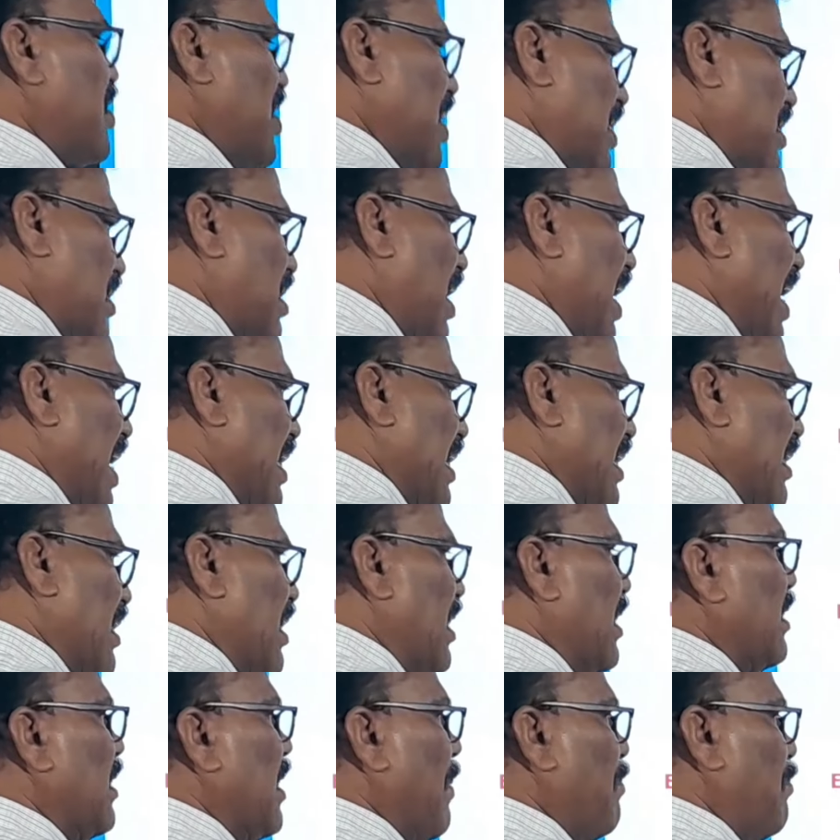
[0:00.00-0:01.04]
just like
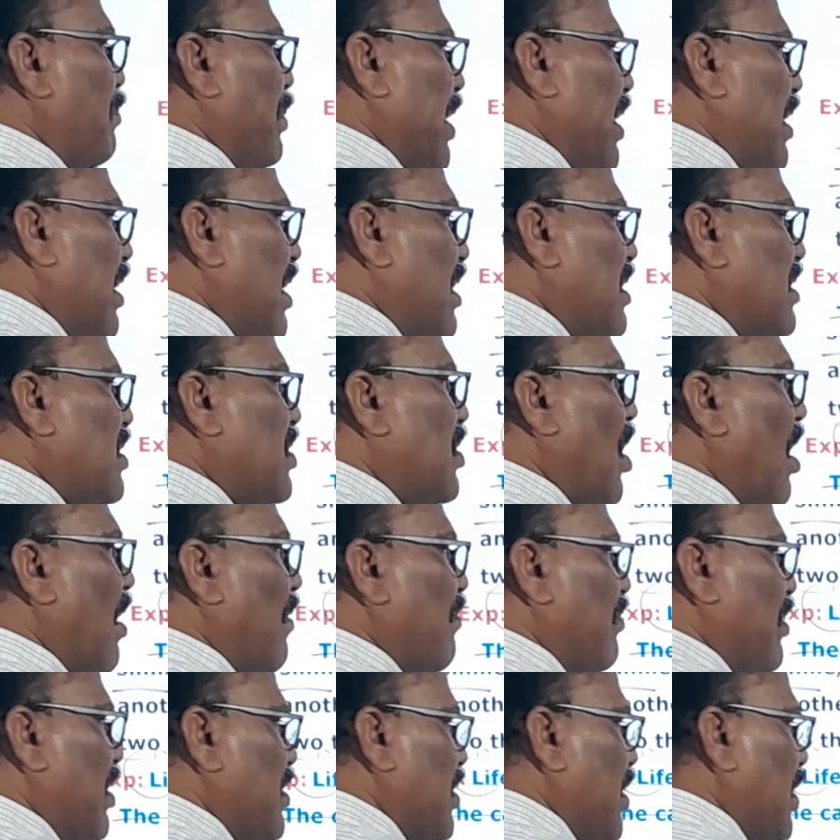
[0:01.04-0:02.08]
the pillars
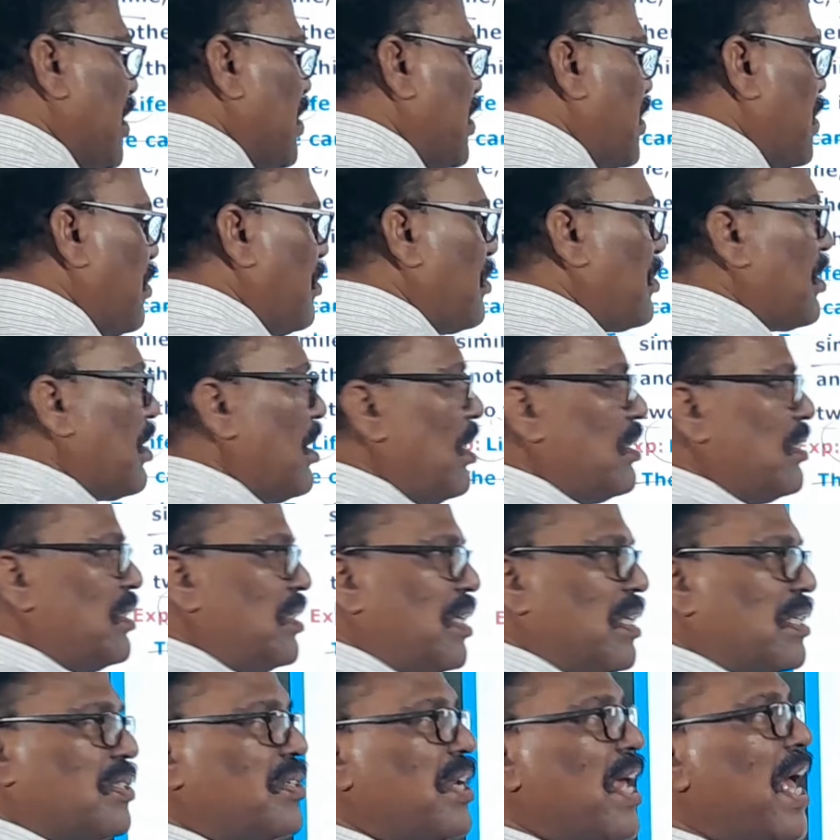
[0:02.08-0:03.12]
of this institute.
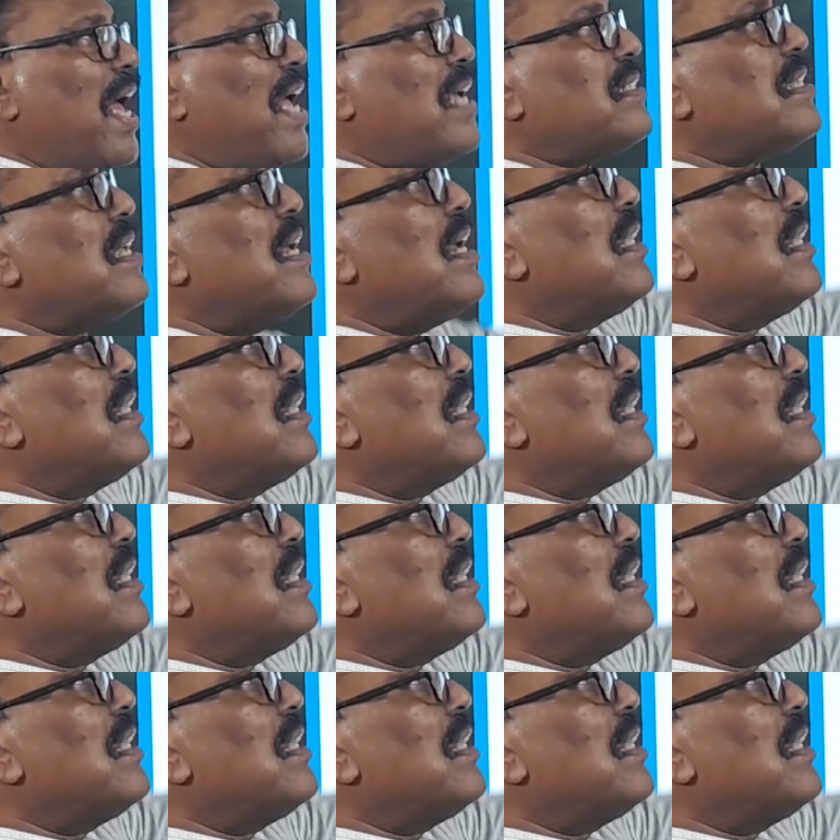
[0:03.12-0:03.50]
Just as